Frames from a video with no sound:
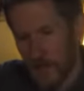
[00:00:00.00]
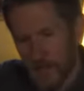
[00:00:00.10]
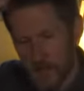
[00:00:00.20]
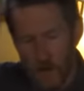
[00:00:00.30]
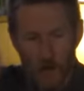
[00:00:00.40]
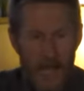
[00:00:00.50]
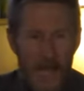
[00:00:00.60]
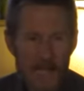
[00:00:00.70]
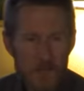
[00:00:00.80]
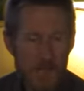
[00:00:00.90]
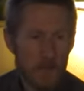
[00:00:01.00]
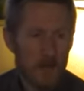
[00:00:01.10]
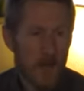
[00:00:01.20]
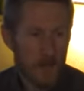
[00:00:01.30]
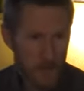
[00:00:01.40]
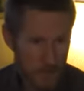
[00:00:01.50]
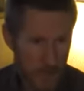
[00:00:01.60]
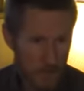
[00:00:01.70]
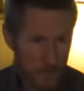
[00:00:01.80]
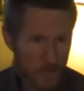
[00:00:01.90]
80 people, 100
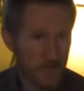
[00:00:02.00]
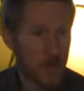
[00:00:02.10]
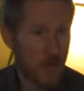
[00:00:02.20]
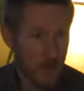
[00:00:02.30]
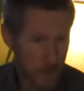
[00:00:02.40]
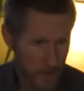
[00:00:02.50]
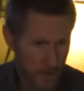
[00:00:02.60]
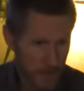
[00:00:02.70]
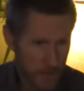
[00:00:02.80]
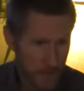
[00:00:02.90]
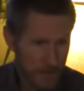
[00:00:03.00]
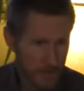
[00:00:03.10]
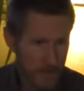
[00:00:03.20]
people, few hundred people.